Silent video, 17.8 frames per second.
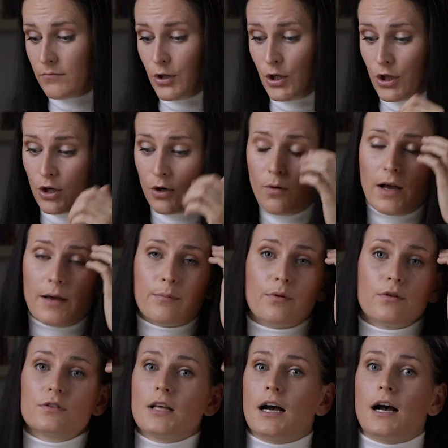You know, I
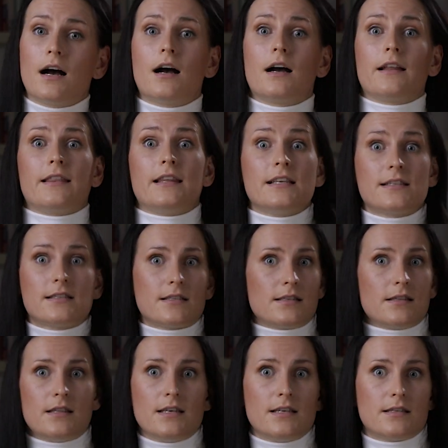bought
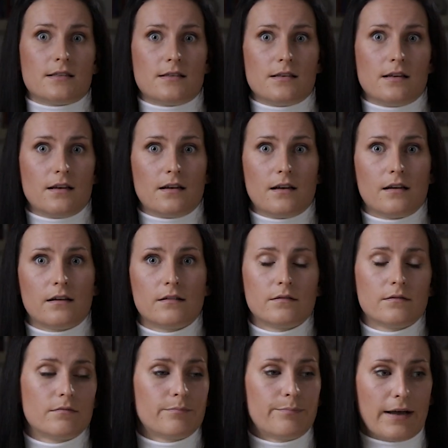this
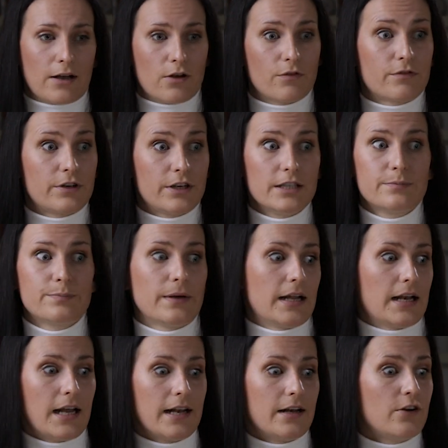pack of crisps,
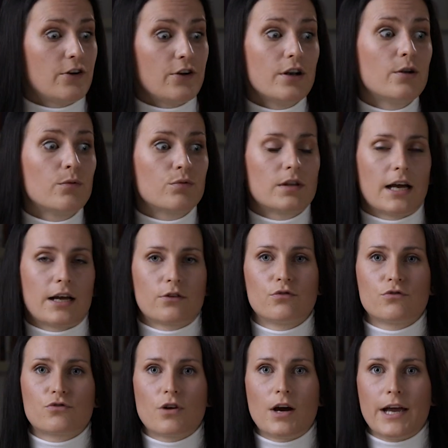and I really would like
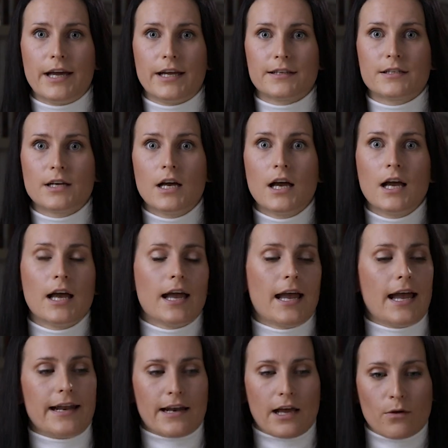to try it,
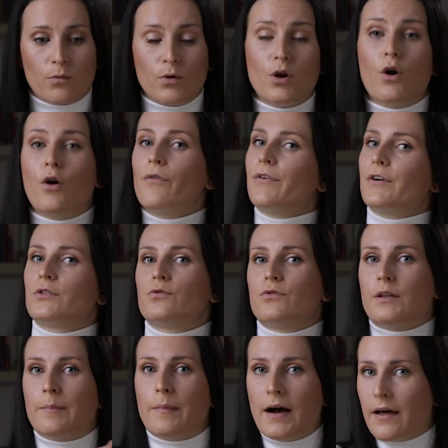and I will offer to
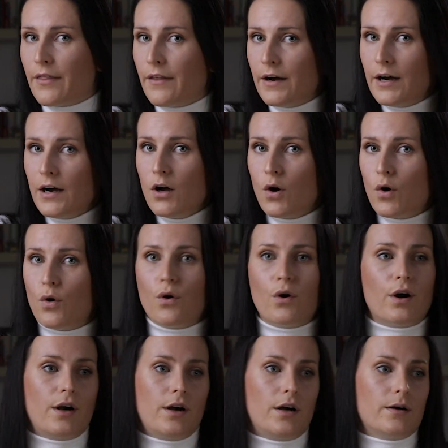the mother
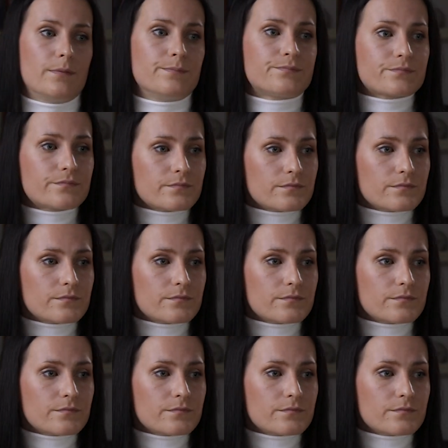or